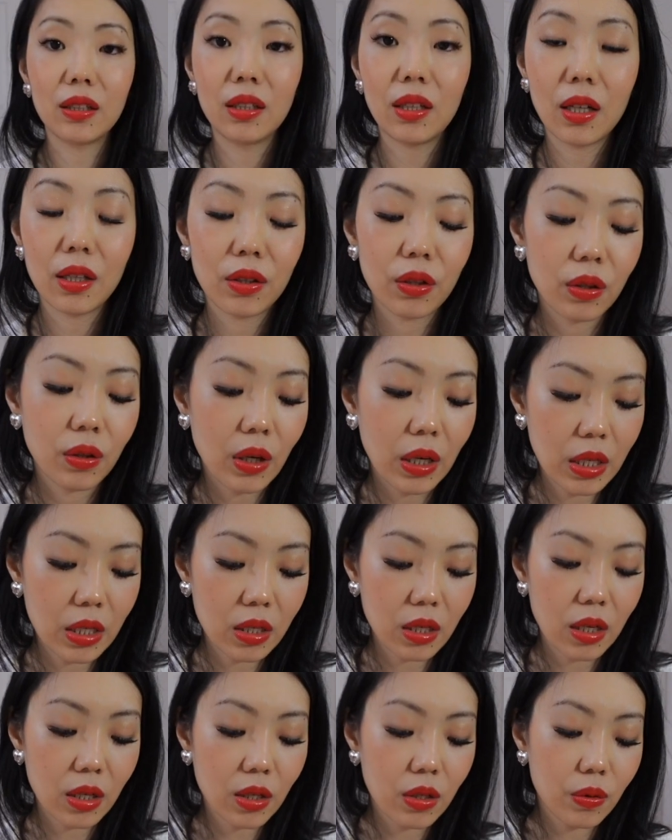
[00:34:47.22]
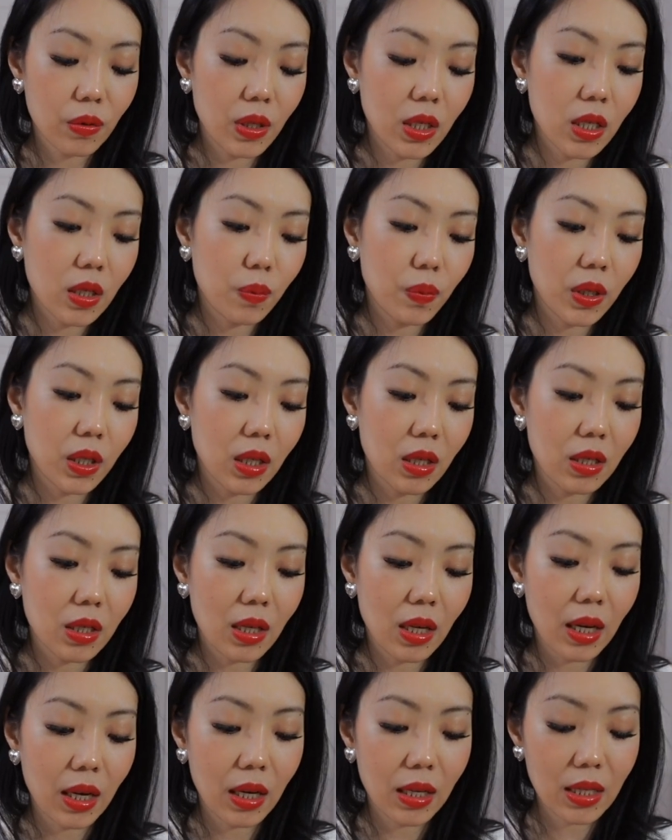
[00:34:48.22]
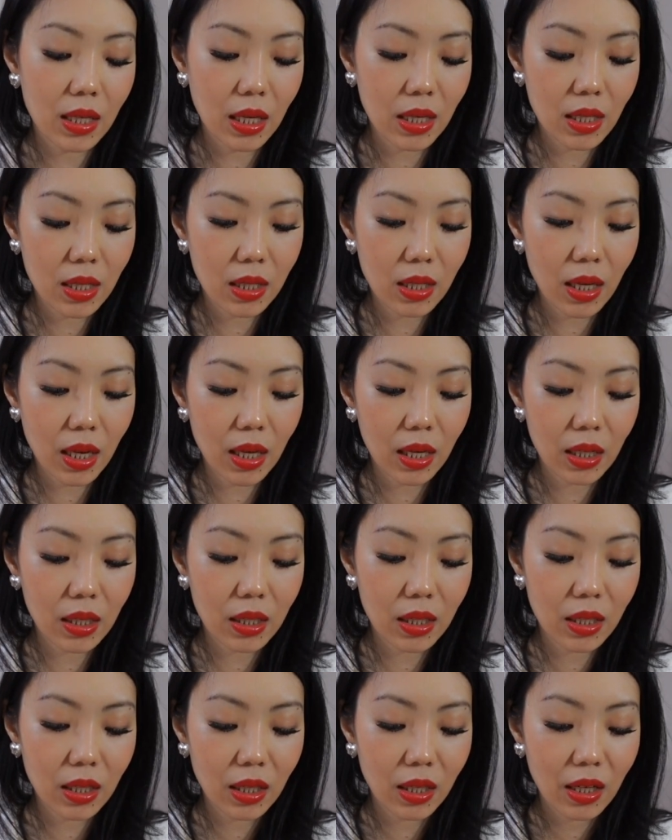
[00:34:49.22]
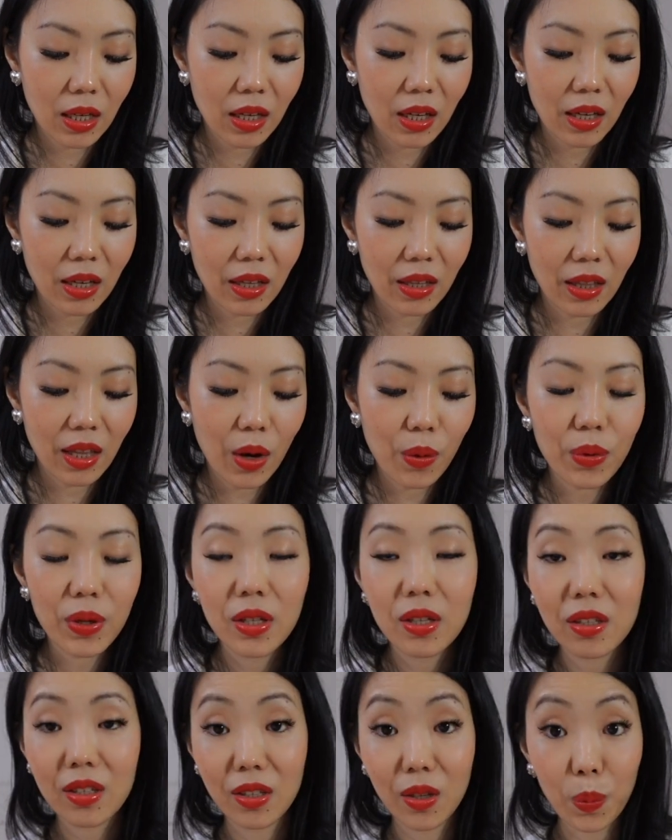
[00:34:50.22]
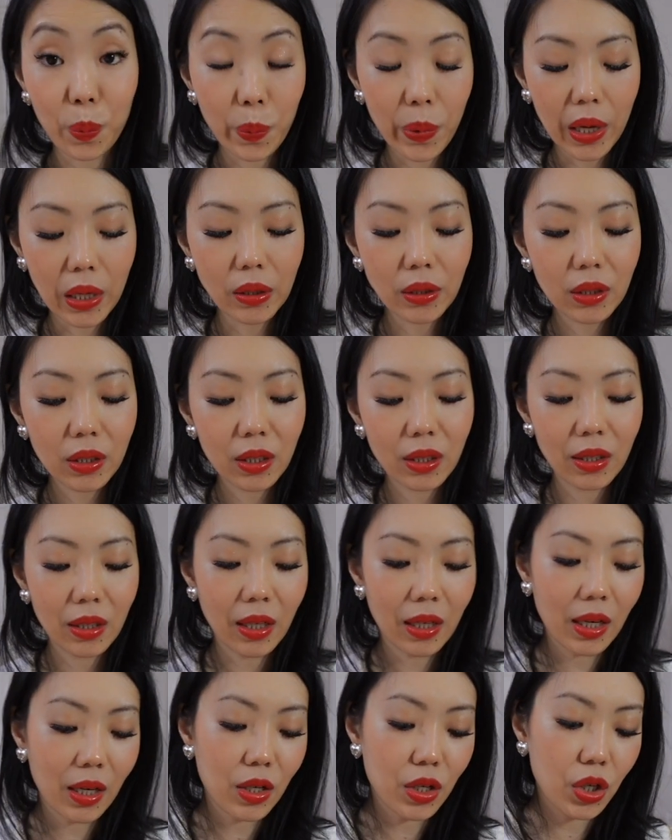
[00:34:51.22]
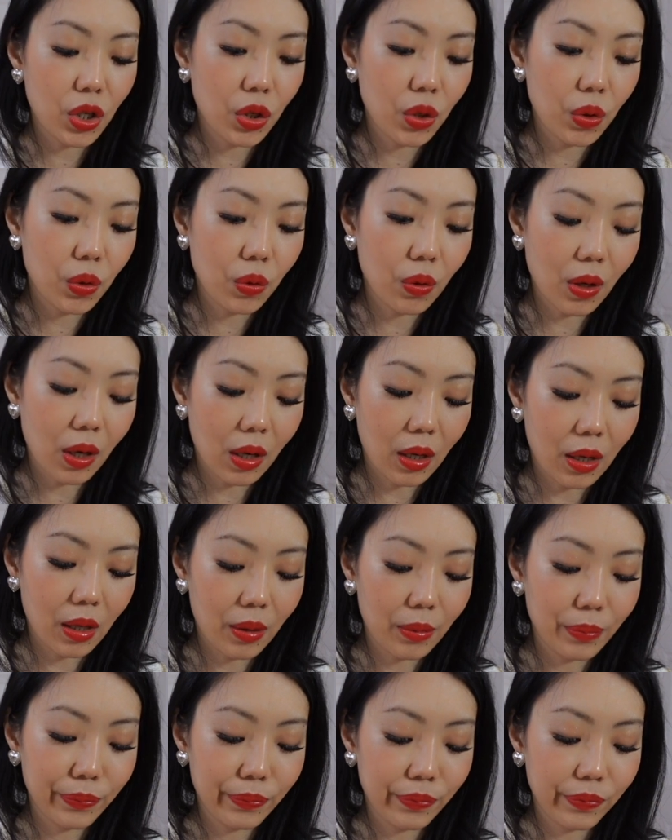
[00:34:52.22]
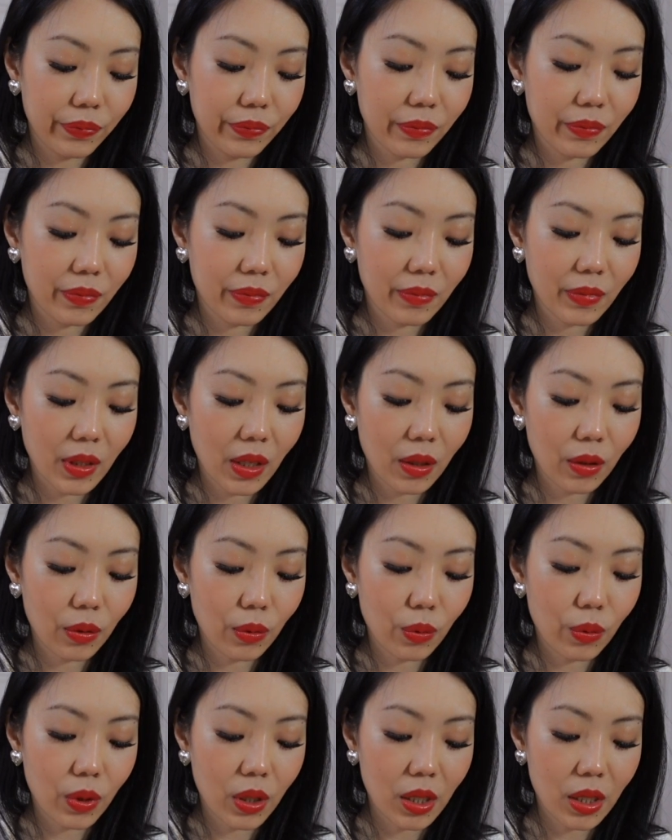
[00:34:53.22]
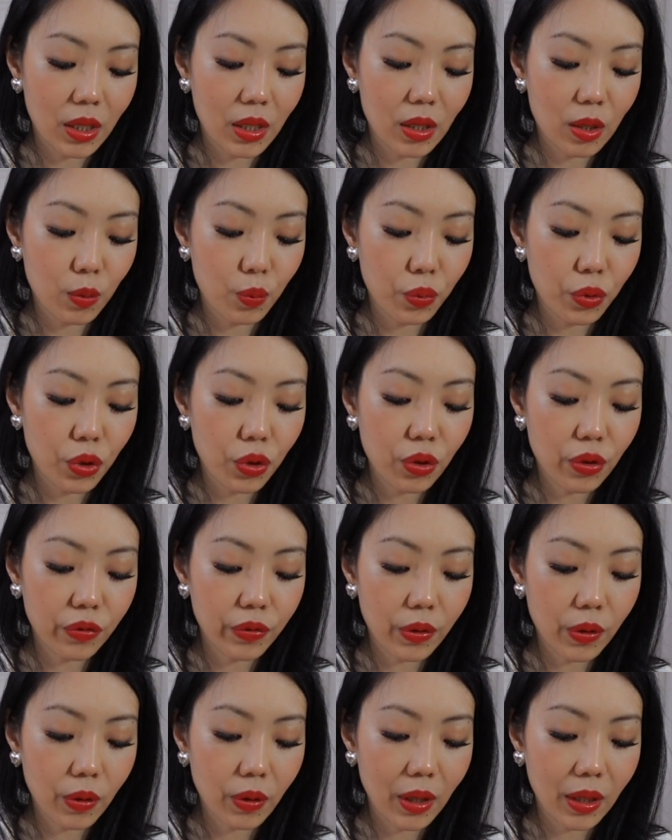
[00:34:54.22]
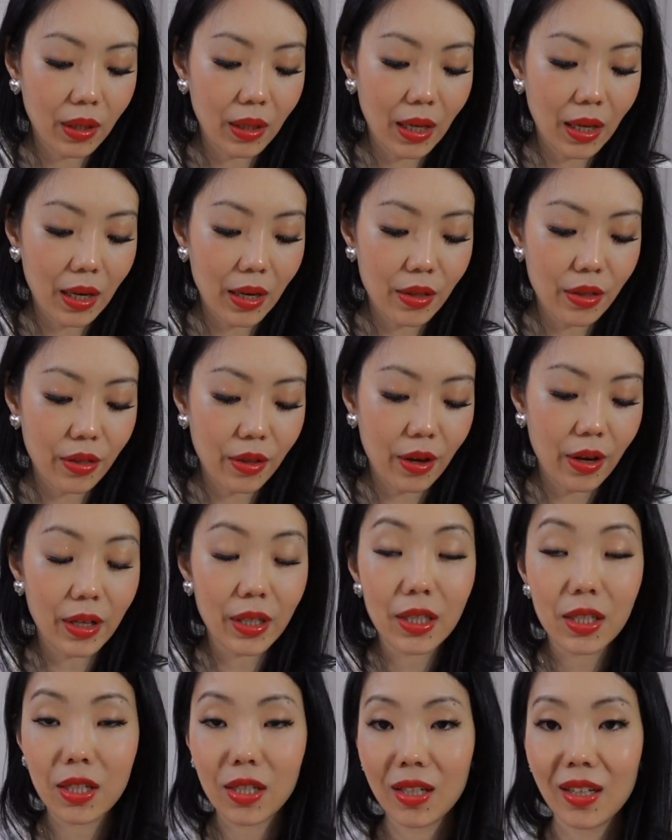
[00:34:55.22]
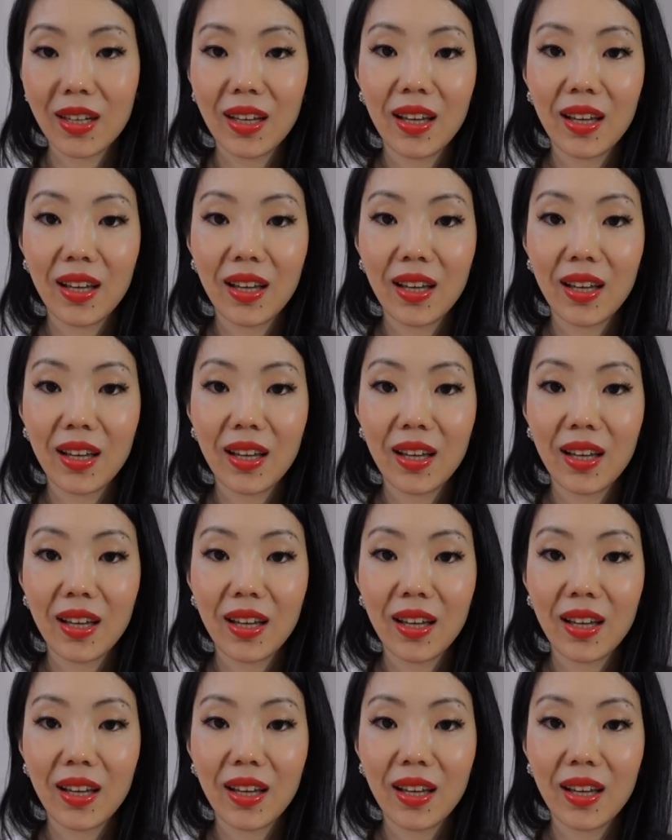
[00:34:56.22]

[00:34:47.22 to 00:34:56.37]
the other accessories because, uh, as I said, there was the belt that I knew um, was beautiful and that I thought